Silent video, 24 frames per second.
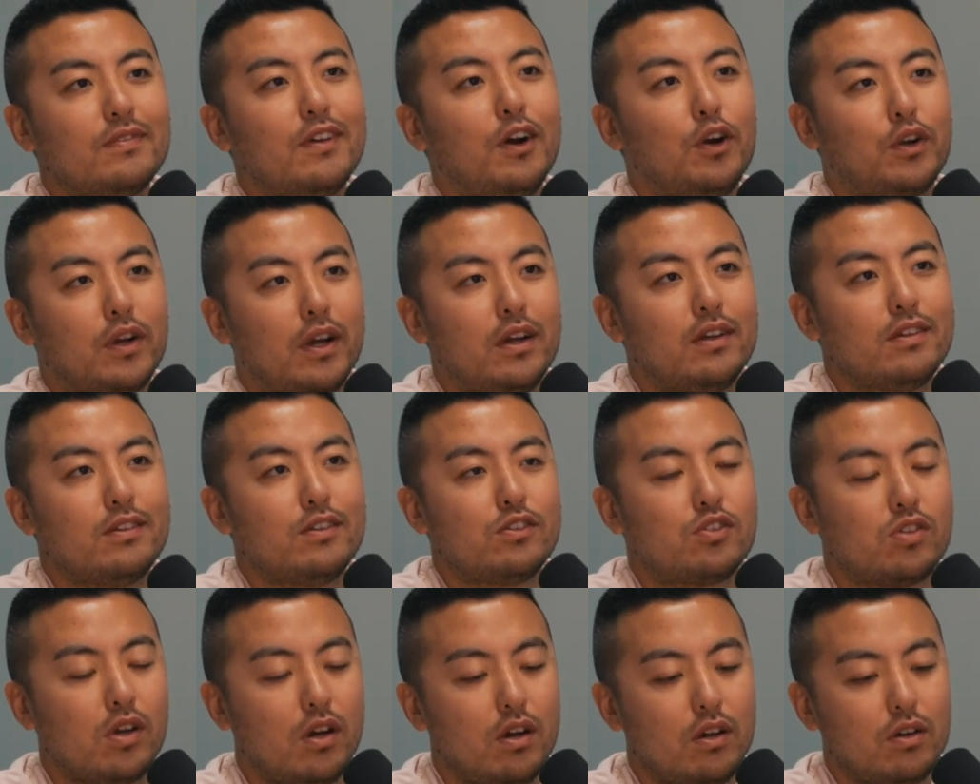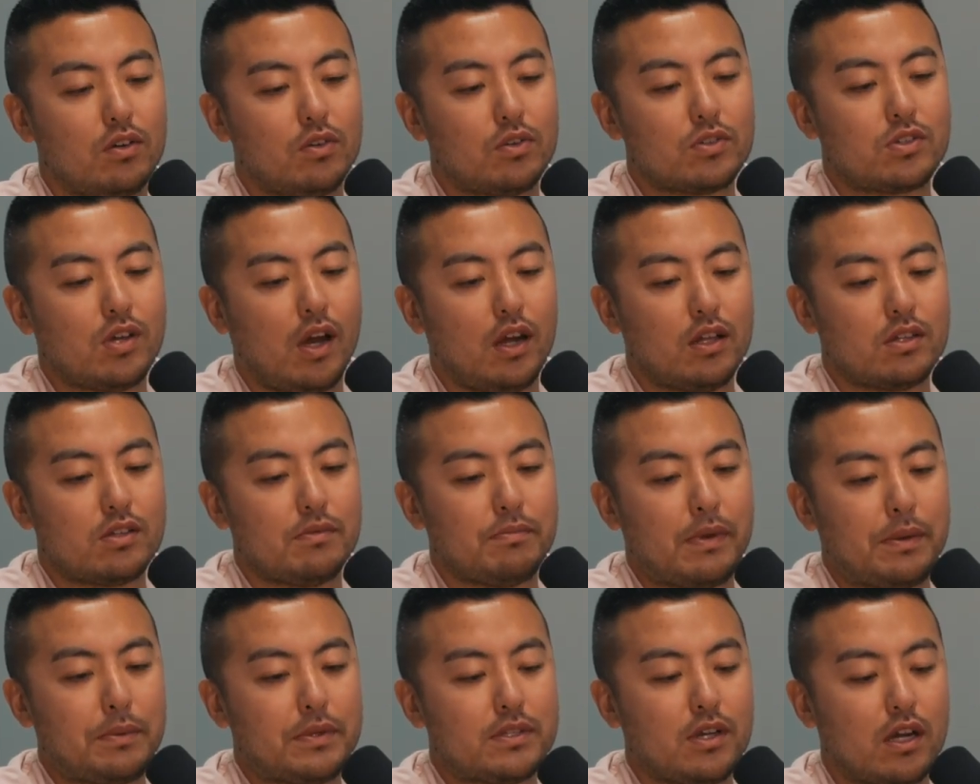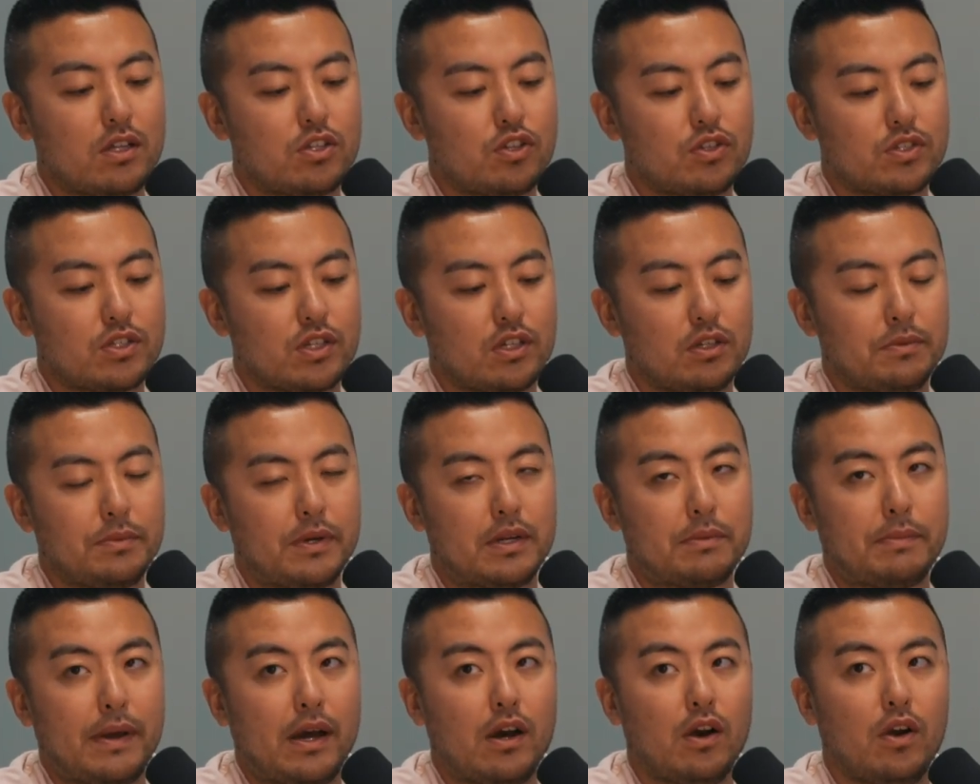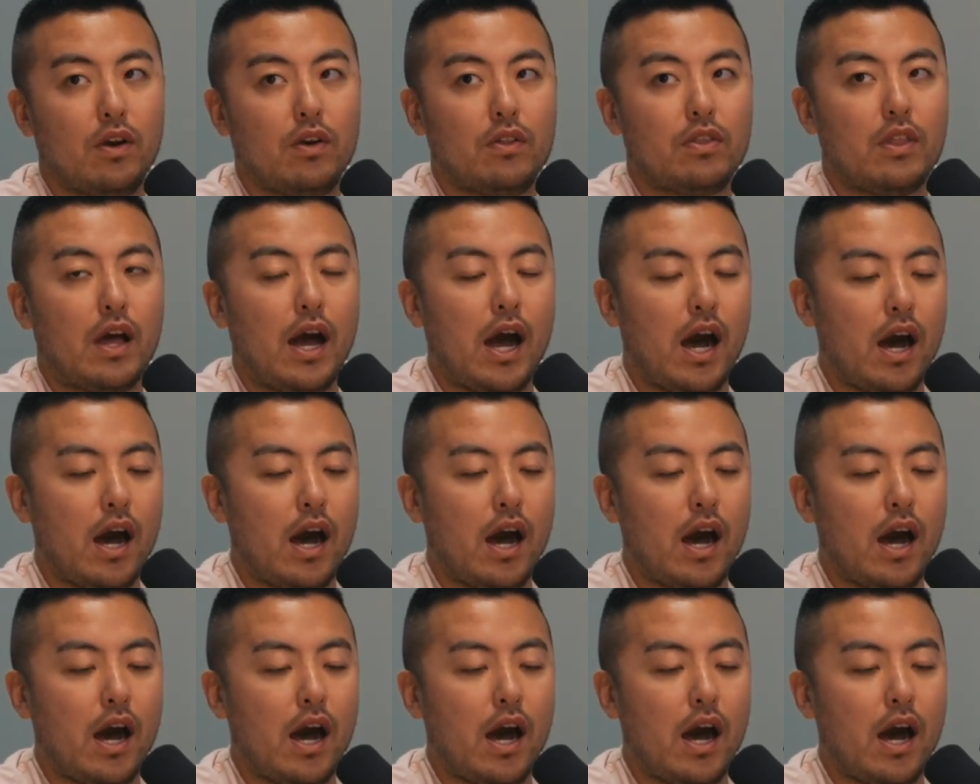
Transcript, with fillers: Okay, so maybe talk to us a little bit about,